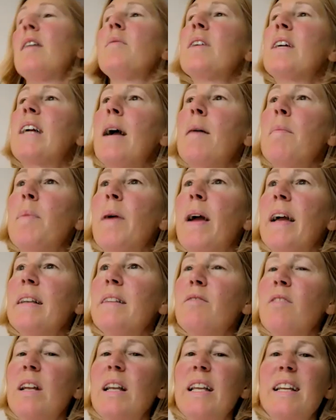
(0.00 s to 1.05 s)
The
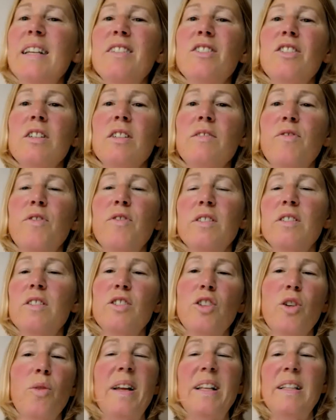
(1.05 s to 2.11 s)
campaign really is
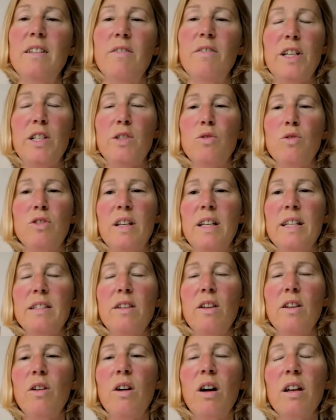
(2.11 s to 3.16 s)
just to individuals, so
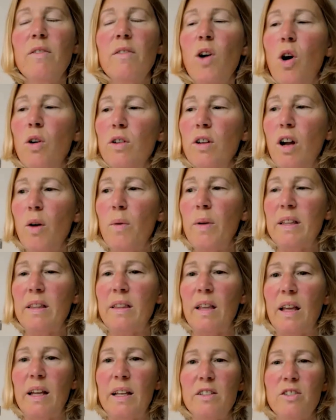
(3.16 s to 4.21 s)
there's no kind of ongoing
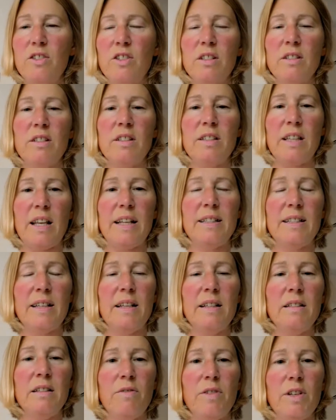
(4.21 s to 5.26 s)
thing. It's just to say
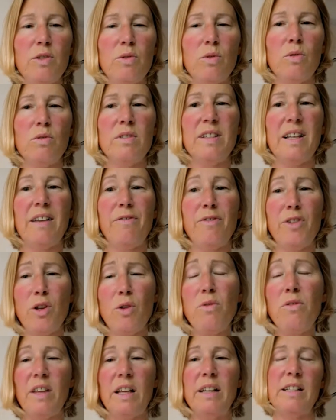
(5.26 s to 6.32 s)
to individuals, if
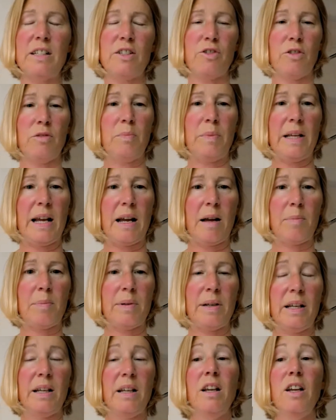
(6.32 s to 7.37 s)
you think this shouldn't be
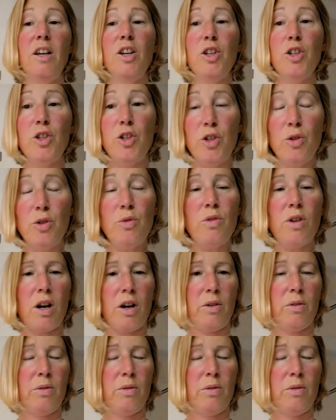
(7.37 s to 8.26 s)
happening, you